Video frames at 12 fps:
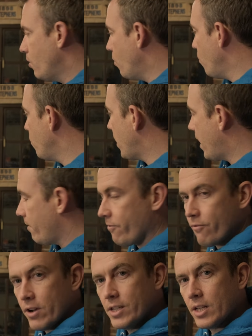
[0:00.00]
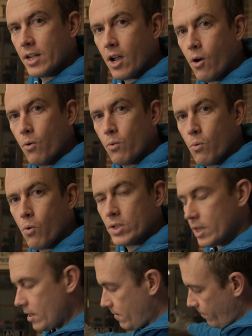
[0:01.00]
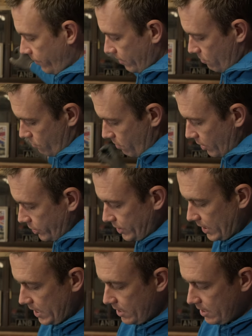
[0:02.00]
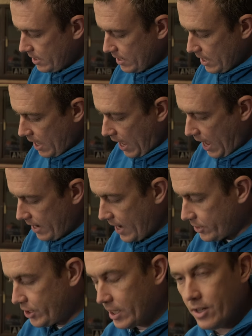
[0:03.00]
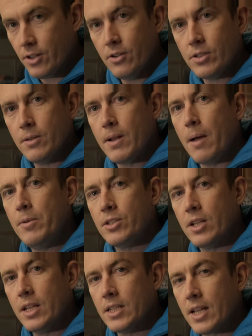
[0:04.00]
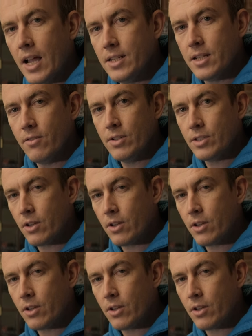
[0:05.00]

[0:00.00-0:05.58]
all that freezing cold water rushes in and actually can do some damage to this K-series.